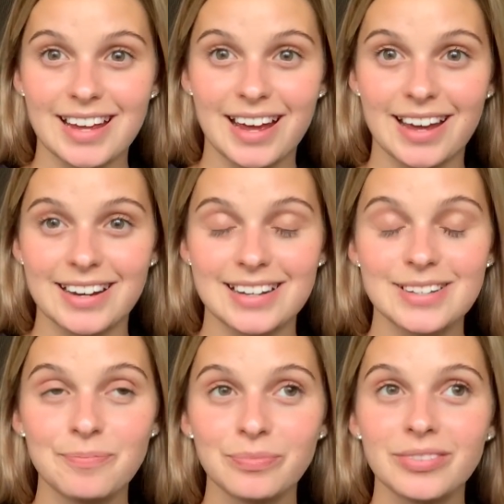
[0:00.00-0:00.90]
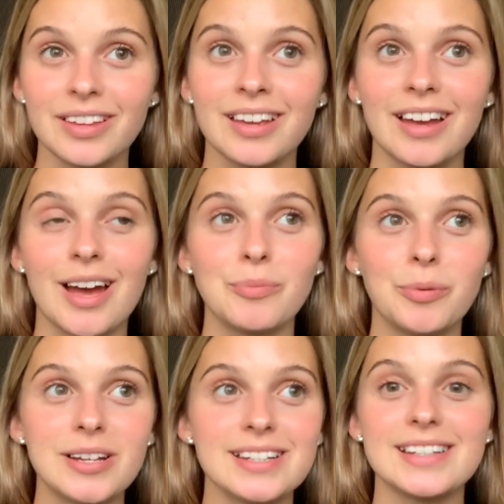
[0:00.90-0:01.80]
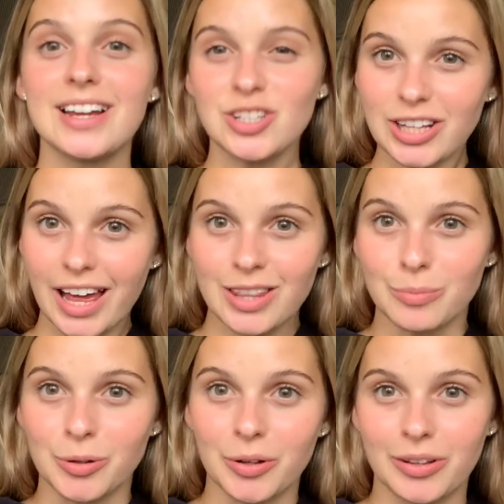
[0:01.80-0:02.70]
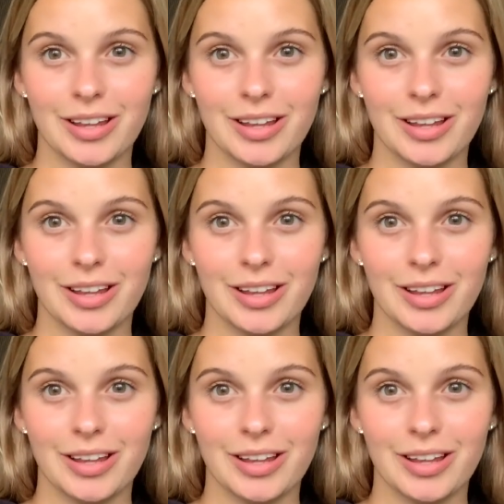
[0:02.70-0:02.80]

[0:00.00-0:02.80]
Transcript: and I'm impressed because I actually like them all.